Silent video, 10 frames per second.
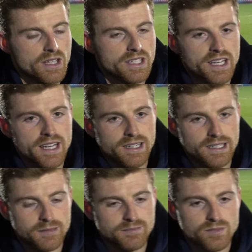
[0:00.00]

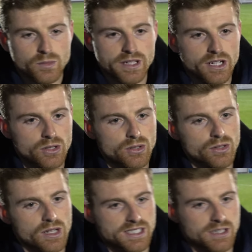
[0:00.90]
Yeah, we know,
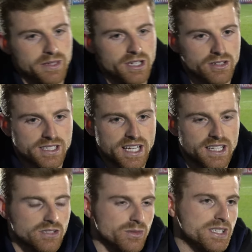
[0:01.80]
like I said, we know the
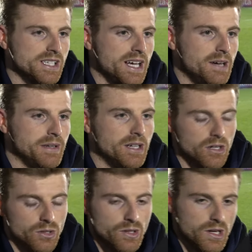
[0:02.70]
standards we set, and we
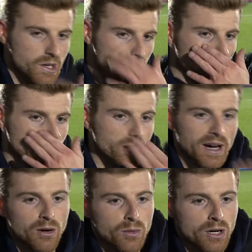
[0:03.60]
know
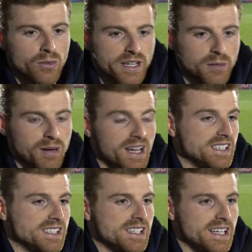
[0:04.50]
how well we can play
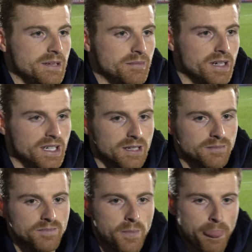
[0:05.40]
as a team.
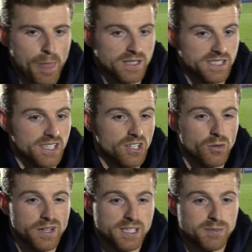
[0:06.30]
Like I said, no
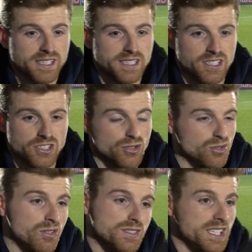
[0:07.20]
one expected us to
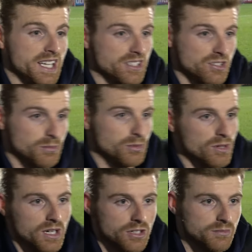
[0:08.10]
draw, obviously, against Stockport
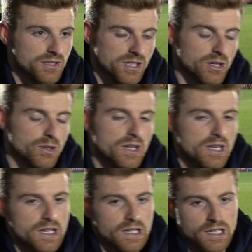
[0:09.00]
at home. So
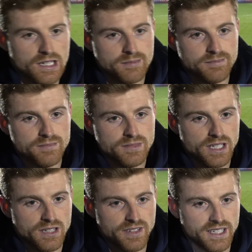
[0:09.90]

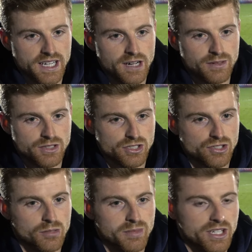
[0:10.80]
I think now we've just
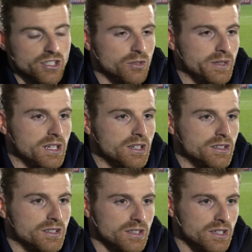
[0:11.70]
got to make sure we go
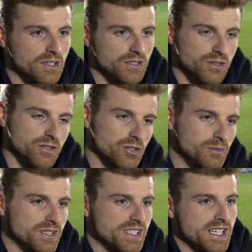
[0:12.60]
and do a job
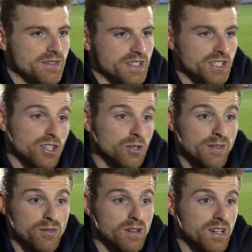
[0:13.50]
on TV and show
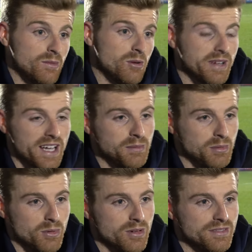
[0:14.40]
everyone, like, what we're
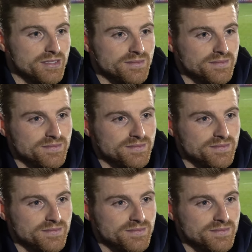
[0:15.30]
capable of.